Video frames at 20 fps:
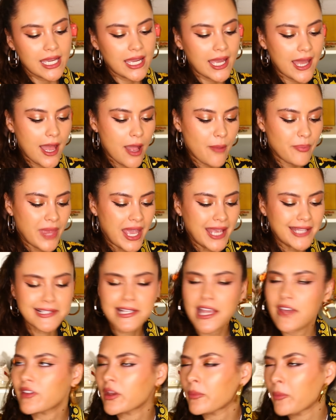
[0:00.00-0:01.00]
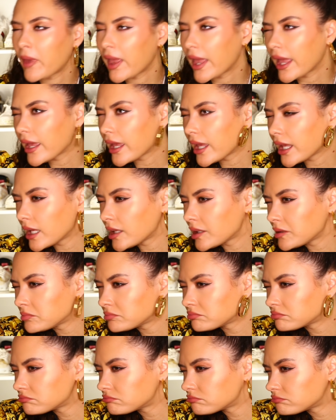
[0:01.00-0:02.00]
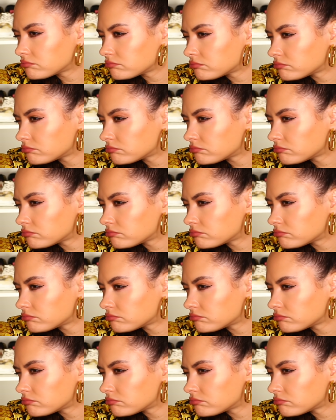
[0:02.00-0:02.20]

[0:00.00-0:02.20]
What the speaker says: It's giving me